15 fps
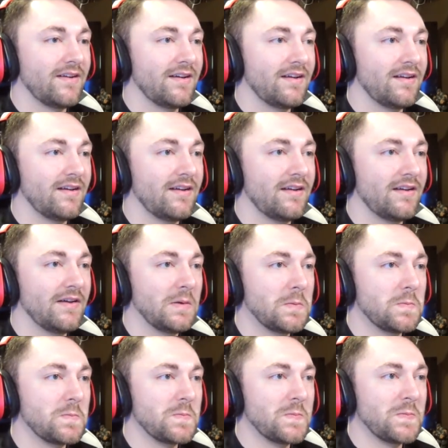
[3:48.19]

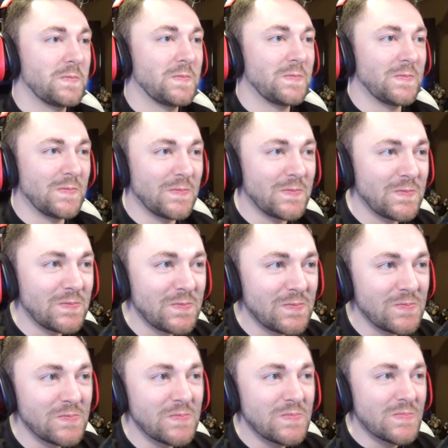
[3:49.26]

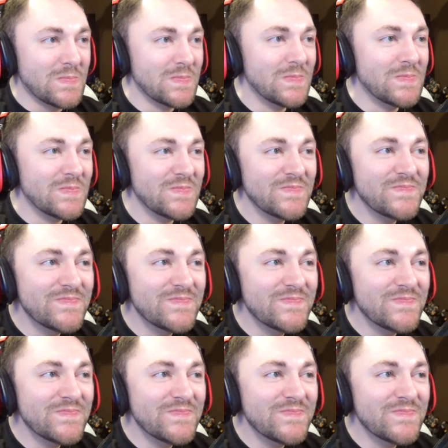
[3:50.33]
Nothing is said.